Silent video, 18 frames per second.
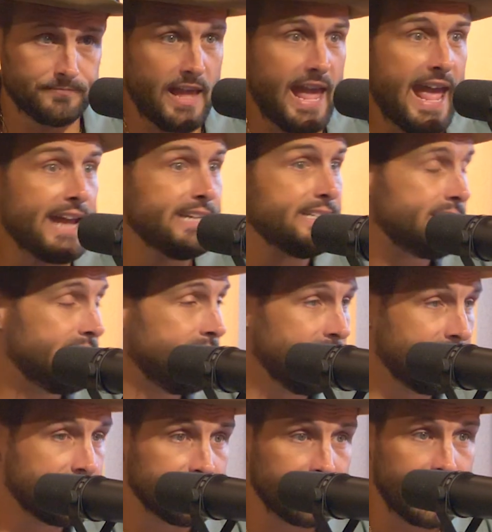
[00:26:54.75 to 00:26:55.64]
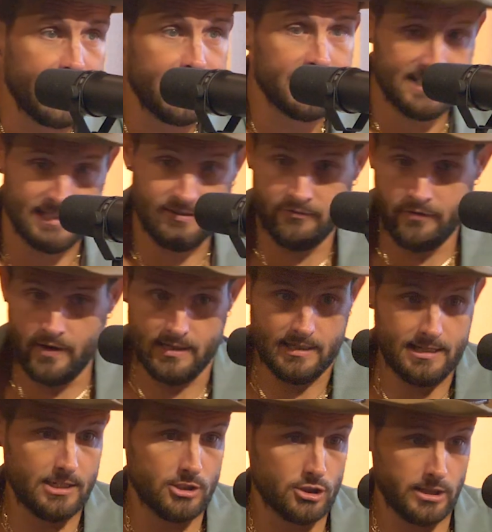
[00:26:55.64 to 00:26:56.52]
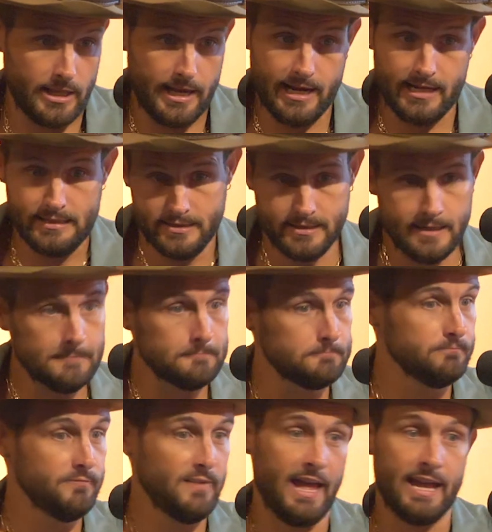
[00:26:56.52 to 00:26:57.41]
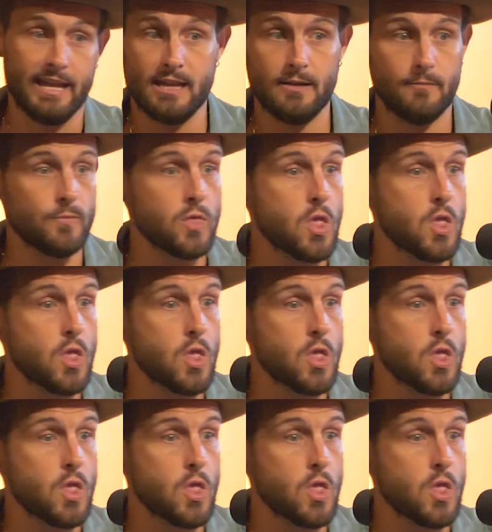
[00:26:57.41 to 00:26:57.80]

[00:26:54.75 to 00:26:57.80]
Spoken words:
Antique lace, vintage lace, like